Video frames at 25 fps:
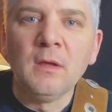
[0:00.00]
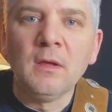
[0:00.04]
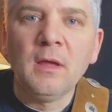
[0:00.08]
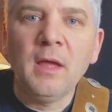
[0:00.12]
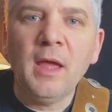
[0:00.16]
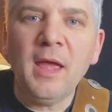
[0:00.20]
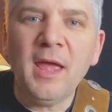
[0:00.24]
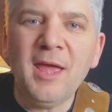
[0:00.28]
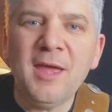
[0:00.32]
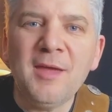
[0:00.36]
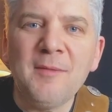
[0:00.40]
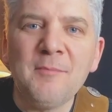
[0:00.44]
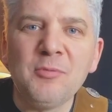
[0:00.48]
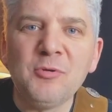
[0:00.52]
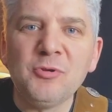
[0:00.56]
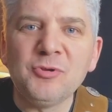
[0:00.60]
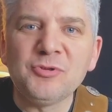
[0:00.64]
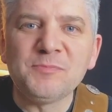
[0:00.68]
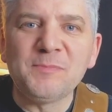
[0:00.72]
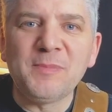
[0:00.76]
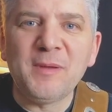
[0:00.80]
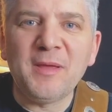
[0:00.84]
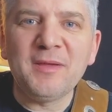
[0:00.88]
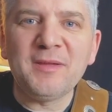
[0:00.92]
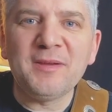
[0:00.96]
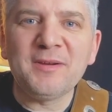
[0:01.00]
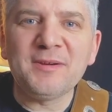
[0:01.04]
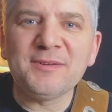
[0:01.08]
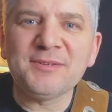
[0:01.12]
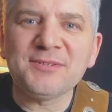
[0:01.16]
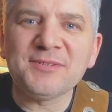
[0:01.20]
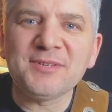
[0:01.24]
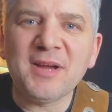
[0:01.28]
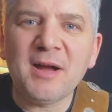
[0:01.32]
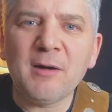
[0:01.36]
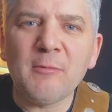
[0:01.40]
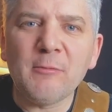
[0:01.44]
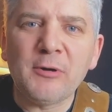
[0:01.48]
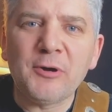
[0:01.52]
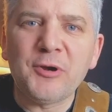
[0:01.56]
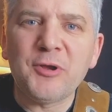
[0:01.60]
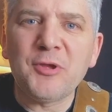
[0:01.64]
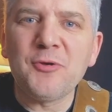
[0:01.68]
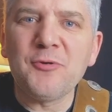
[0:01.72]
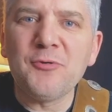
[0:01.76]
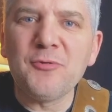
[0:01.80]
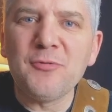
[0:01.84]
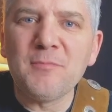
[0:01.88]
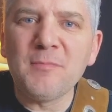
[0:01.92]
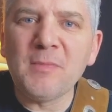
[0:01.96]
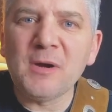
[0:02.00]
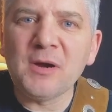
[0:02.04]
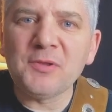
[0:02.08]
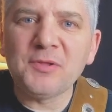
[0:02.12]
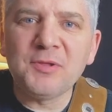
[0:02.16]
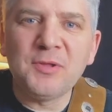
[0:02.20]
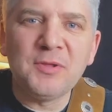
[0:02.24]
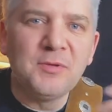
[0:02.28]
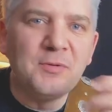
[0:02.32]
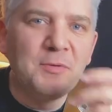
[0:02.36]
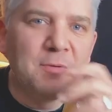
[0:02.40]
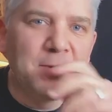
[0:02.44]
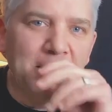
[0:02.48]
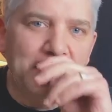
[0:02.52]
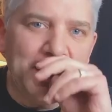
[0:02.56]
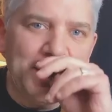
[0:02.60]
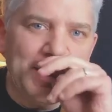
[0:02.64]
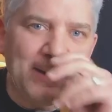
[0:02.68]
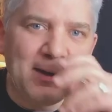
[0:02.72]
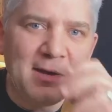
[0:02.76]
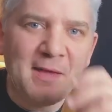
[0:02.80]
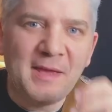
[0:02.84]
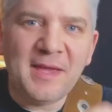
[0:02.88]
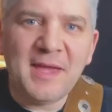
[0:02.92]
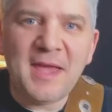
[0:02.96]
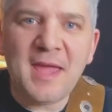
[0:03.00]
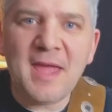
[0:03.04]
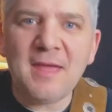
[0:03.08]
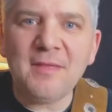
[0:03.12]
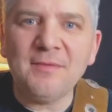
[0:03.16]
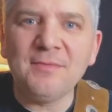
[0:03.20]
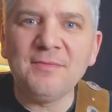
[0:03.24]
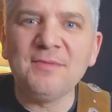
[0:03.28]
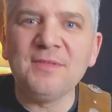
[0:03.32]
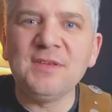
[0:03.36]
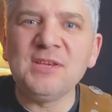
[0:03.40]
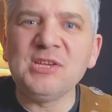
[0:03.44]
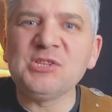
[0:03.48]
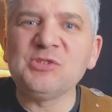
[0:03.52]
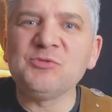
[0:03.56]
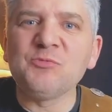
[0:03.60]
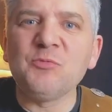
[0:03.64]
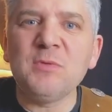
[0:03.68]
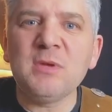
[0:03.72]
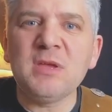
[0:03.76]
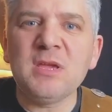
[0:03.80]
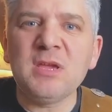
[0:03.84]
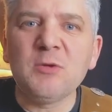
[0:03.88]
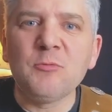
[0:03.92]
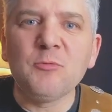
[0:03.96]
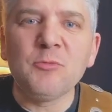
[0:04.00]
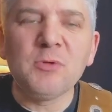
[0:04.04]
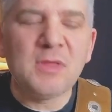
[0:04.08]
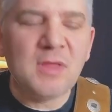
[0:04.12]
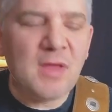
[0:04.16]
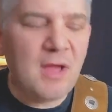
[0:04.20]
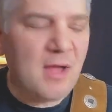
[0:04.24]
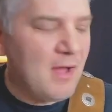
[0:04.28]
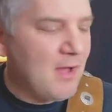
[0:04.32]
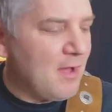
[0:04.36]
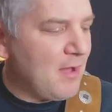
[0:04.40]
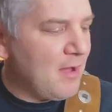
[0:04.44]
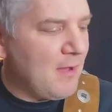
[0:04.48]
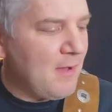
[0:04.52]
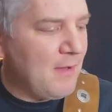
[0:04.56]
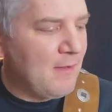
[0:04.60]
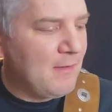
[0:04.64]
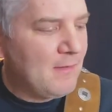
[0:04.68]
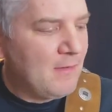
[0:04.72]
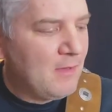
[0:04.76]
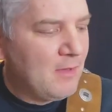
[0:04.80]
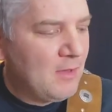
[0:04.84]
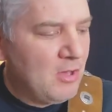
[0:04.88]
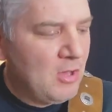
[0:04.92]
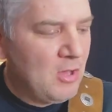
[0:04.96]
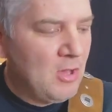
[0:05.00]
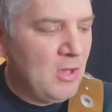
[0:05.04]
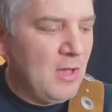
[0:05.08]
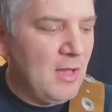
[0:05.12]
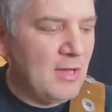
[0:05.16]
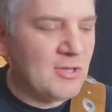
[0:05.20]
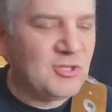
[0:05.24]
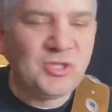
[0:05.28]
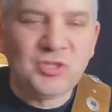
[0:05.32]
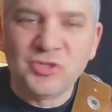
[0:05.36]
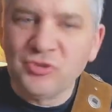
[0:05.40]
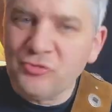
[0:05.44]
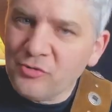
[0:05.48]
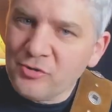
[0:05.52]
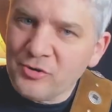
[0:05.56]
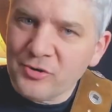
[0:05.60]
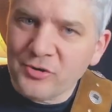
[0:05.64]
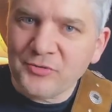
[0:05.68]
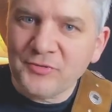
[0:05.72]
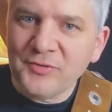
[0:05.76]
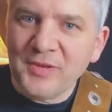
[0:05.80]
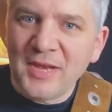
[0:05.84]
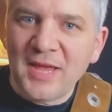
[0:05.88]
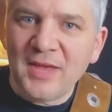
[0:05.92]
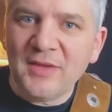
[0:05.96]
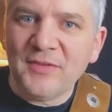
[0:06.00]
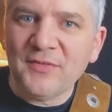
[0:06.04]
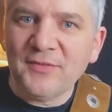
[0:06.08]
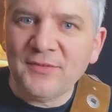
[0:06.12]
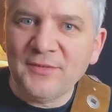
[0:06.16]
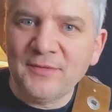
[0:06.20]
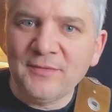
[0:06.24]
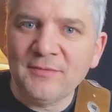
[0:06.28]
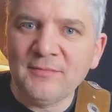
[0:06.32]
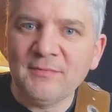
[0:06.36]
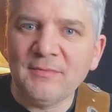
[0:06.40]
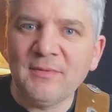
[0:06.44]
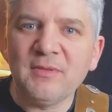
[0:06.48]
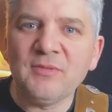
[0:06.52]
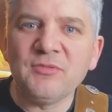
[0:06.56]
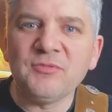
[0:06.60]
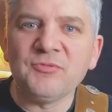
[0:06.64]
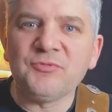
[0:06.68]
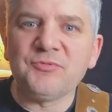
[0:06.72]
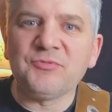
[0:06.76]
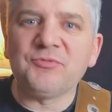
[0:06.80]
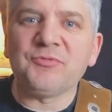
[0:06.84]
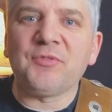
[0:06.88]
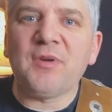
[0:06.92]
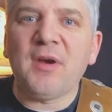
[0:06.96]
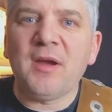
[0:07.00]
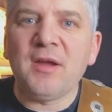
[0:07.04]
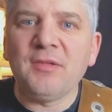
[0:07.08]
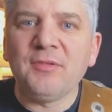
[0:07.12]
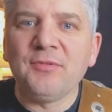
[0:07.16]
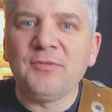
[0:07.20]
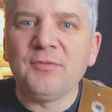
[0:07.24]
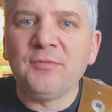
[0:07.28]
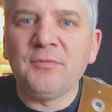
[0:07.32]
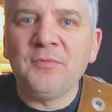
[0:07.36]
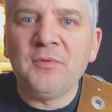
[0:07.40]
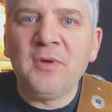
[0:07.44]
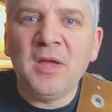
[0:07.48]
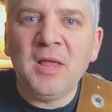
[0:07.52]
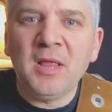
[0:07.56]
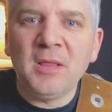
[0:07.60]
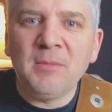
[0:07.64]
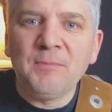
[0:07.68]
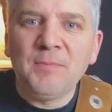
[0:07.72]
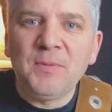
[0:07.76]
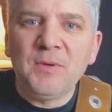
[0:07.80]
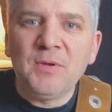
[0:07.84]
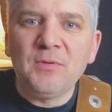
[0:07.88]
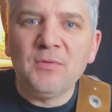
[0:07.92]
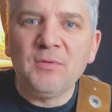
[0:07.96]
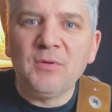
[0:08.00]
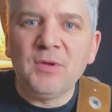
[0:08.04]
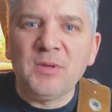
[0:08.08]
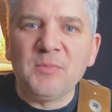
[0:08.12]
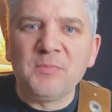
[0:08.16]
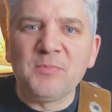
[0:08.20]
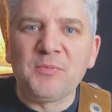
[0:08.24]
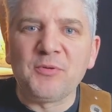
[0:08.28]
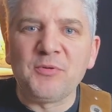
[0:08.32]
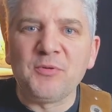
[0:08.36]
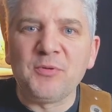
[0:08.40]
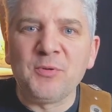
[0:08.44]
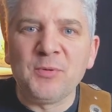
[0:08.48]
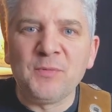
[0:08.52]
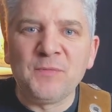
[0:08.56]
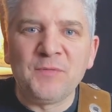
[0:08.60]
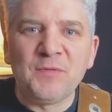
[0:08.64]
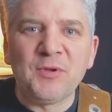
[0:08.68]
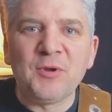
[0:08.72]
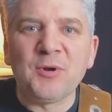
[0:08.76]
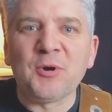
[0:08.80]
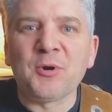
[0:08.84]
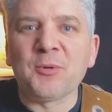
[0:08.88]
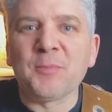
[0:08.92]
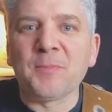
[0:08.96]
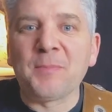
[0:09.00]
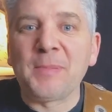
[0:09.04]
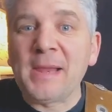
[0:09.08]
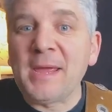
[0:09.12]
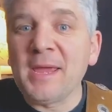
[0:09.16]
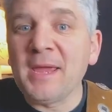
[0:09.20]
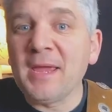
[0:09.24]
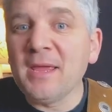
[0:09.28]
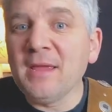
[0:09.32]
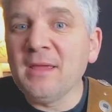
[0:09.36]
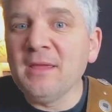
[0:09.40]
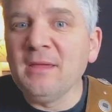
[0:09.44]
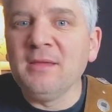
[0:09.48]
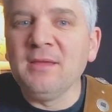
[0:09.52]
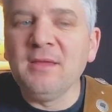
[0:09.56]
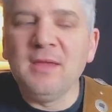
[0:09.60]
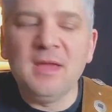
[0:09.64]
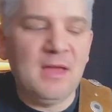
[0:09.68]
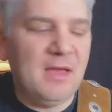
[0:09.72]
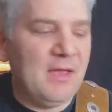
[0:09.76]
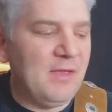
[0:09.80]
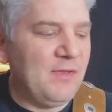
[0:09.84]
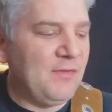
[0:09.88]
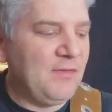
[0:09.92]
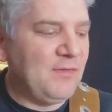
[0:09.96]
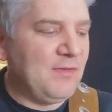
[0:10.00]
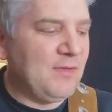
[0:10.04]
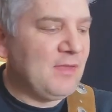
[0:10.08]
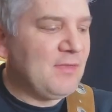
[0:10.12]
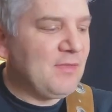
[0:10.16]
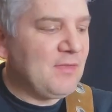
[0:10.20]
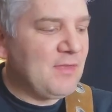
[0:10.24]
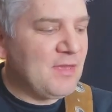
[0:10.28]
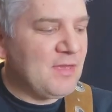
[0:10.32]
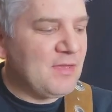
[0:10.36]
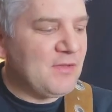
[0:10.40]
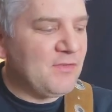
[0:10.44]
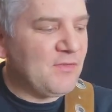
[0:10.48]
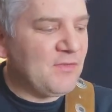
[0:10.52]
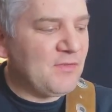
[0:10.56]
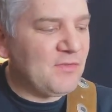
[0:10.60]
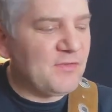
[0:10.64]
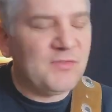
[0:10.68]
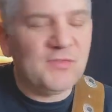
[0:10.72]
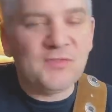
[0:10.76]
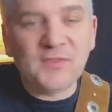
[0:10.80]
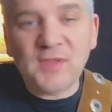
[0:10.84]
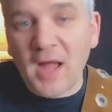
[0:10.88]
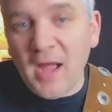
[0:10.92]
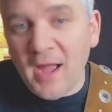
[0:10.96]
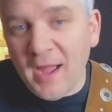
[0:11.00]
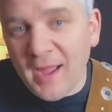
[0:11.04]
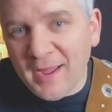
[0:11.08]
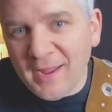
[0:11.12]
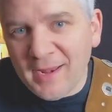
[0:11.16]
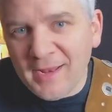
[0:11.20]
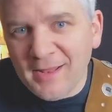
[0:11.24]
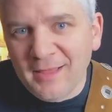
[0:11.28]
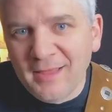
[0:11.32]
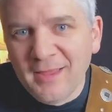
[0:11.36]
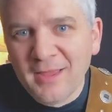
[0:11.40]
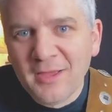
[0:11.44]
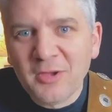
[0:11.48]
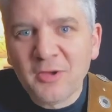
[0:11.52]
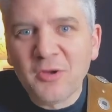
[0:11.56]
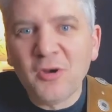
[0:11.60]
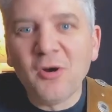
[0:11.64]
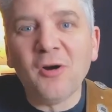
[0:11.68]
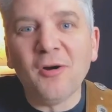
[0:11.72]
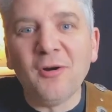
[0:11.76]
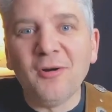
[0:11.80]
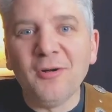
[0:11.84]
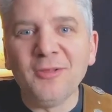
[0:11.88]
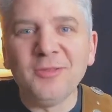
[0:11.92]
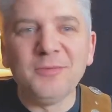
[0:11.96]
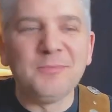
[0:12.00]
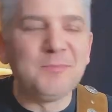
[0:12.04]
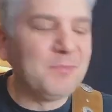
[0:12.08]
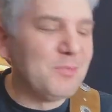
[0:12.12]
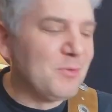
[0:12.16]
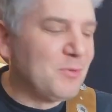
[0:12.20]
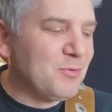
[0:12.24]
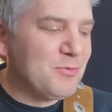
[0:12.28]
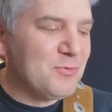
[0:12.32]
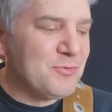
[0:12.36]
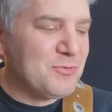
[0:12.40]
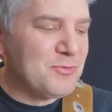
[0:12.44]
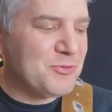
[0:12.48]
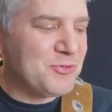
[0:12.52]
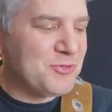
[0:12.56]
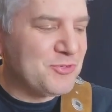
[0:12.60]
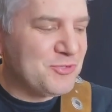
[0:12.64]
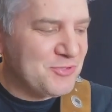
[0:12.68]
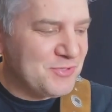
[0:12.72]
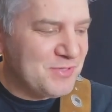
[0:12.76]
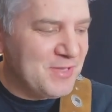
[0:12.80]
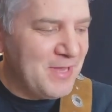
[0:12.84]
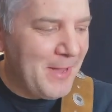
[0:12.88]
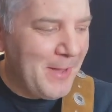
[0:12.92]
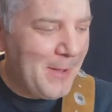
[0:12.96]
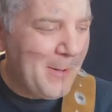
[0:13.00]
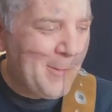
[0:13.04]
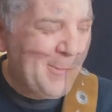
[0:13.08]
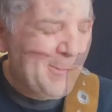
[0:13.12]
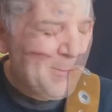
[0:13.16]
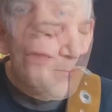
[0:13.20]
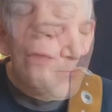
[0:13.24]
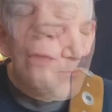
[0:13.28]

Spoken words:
Hey blues players, how are you? Martin Hurry again this week with a short lesson trying to help you improve your playing, yes, in this style called blues, yeah.